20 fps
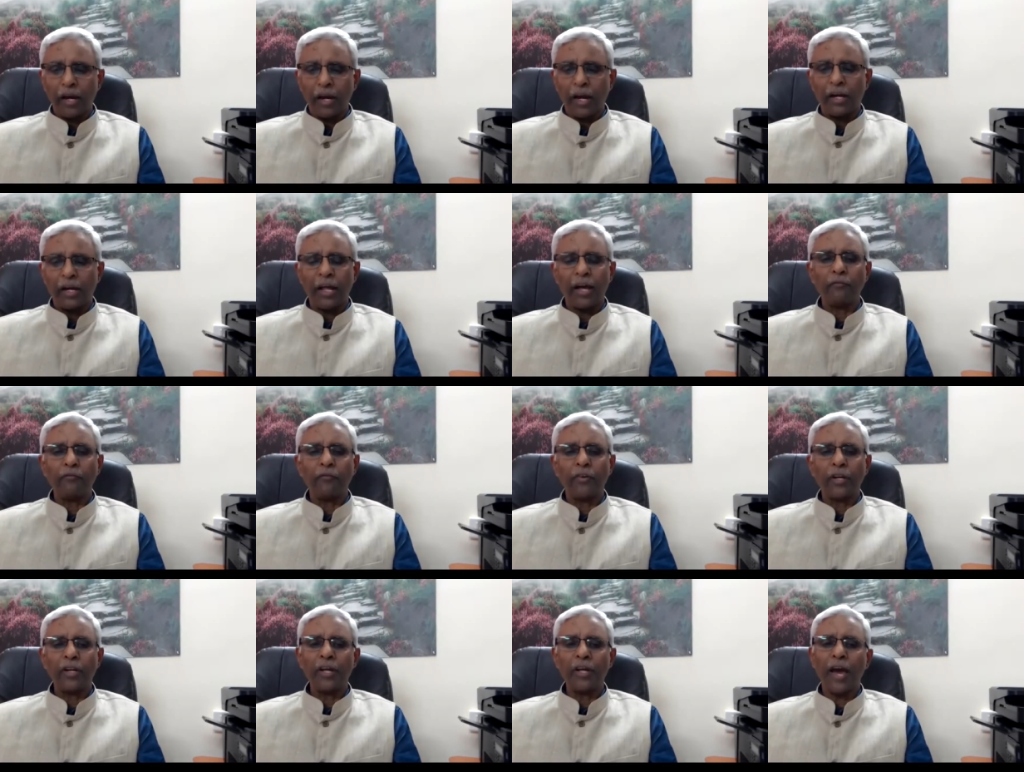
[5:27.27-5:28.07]
And
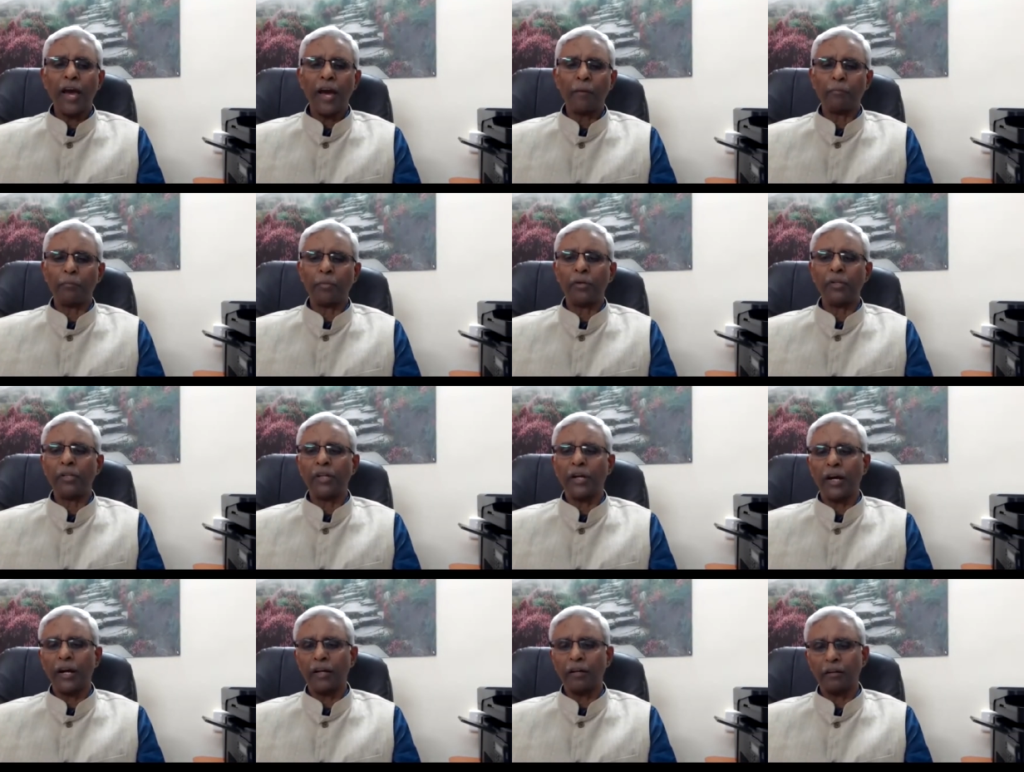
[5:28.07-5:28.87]
I'm very happy
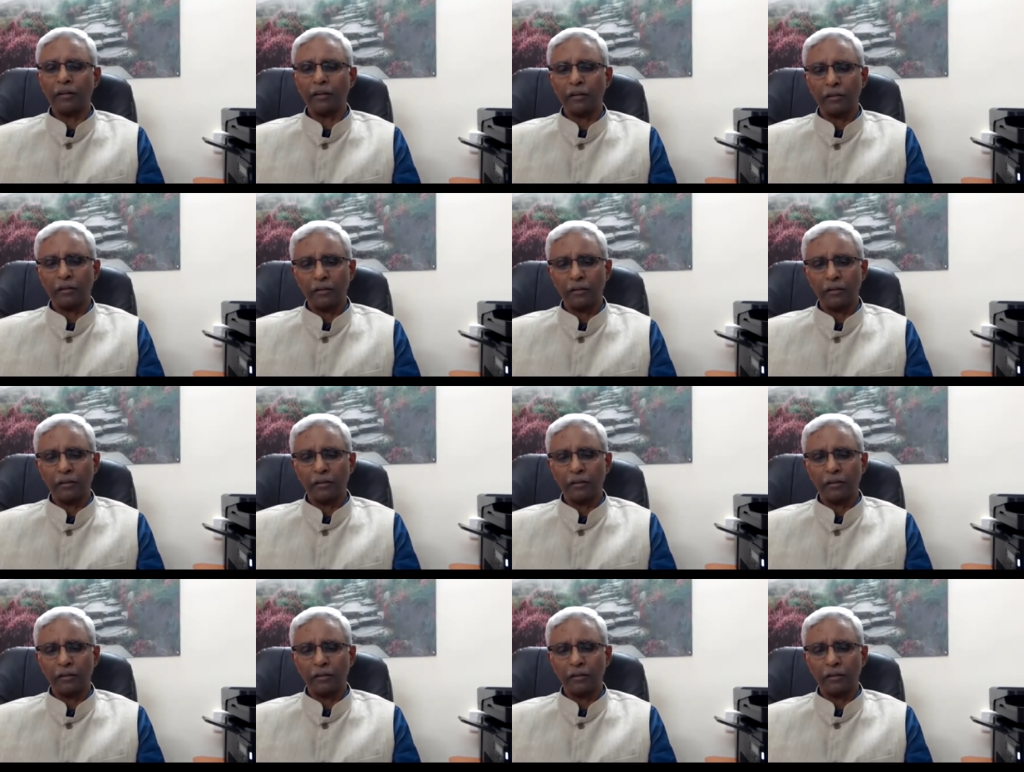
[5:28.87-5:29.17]
that